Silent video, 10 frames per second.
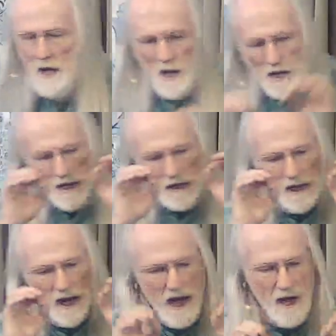It
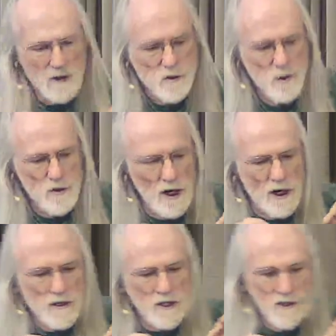allows
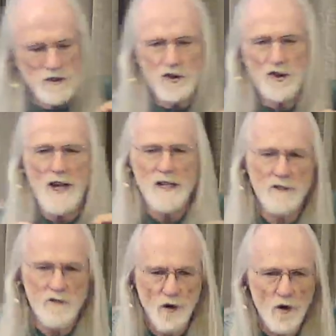us to
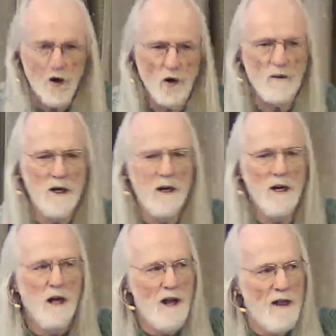transform
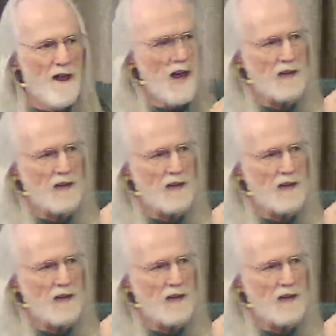that